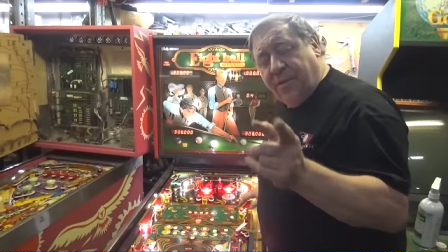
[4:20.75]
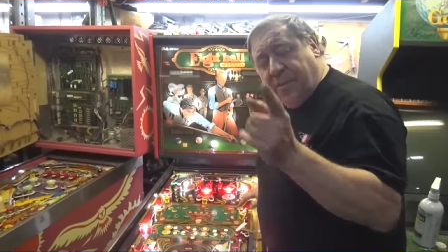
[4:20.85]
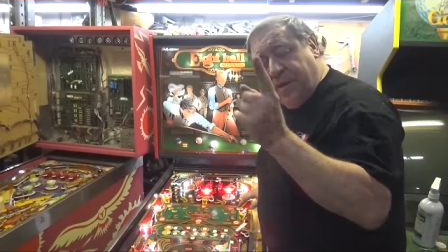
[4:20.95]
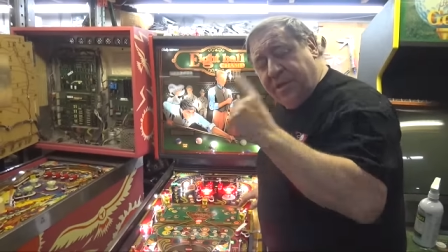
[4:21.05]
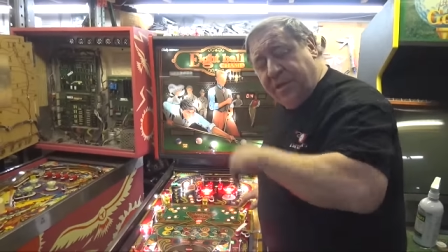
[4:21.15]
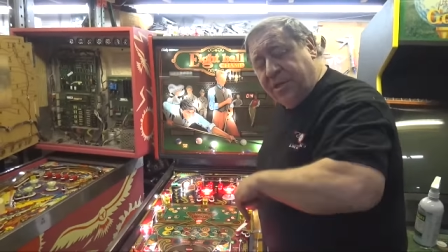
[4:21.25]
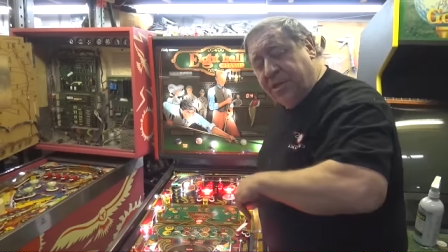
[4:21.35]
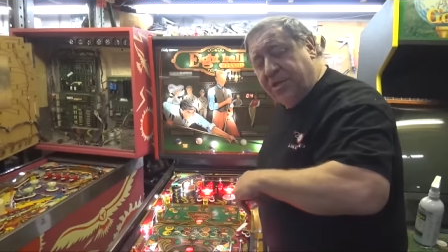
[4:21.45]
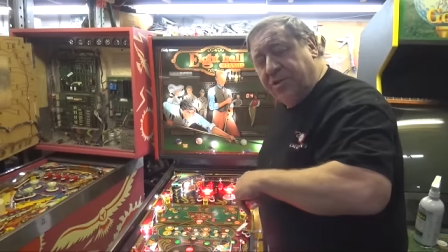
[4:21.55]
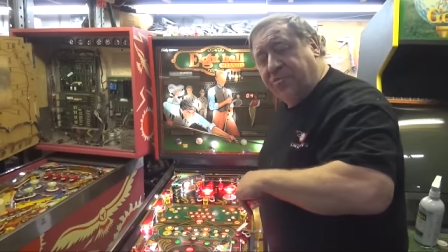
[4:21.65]
we
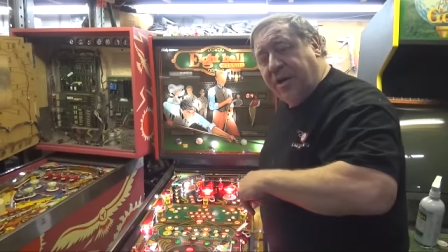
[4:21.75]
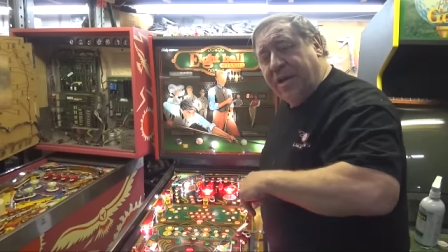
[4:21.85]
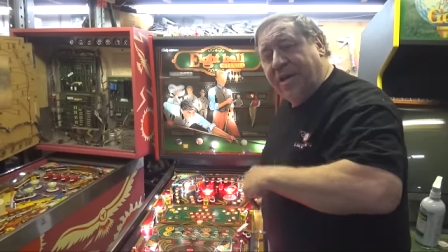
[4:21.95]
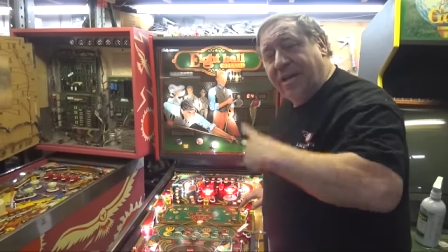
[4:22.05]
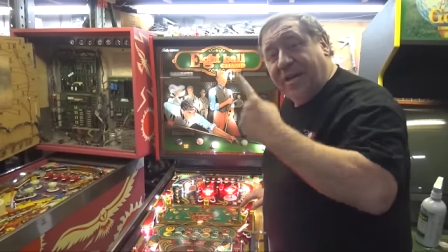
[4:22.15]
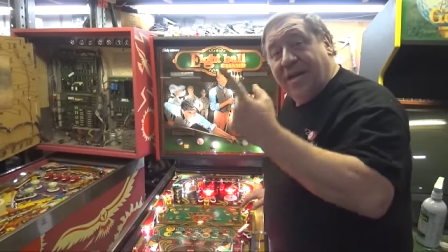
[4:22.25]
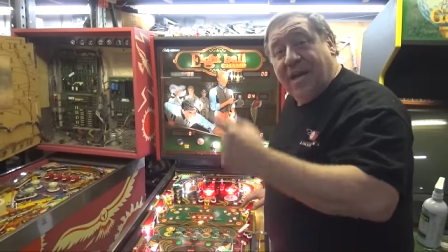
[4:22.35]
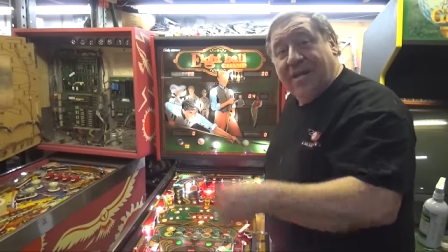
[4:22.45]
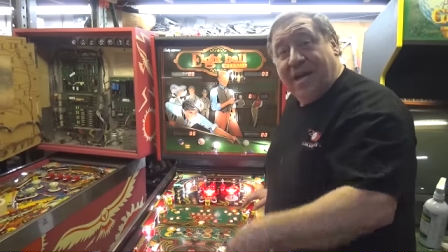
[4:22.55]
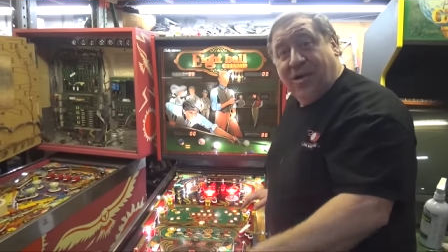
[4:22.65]
just traded it in and
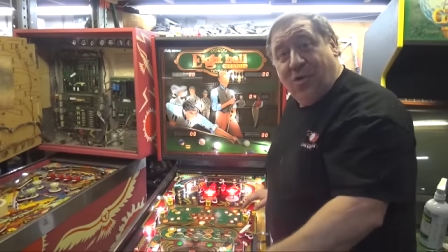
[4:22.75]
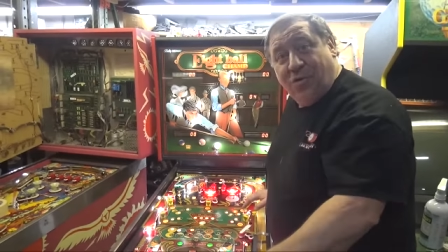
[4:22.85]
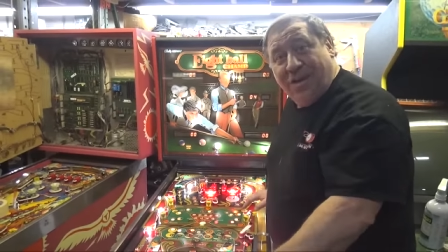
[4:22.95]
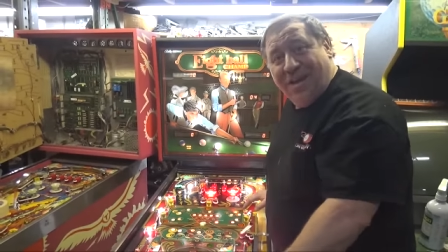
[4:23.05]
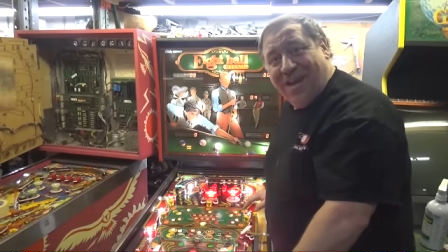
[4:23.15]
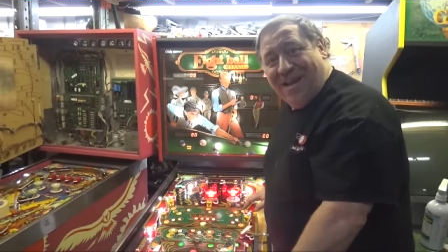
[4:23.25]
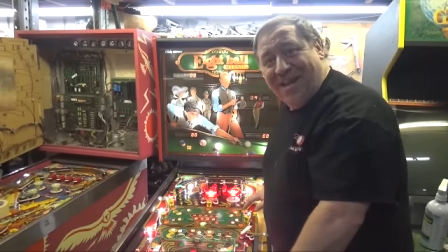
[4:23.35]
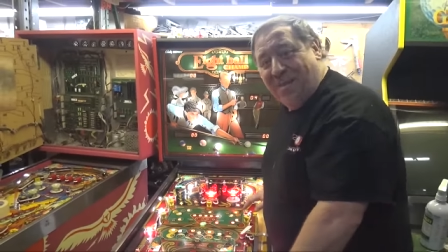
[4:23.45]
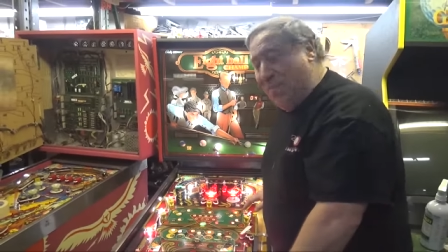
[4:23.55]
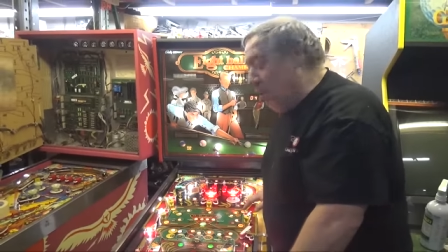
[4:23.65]
got that golden eye, that